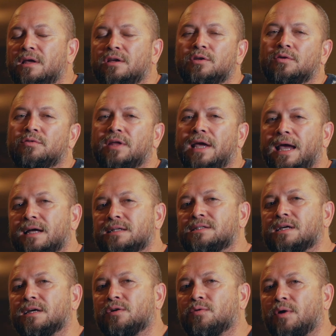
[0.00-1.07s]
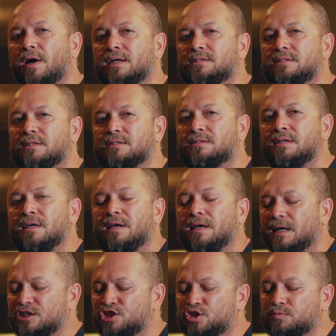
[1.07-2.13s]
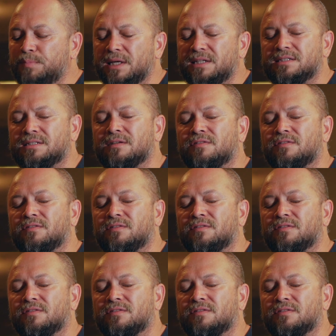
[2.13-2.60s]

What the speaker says: You know, the antichrist speaks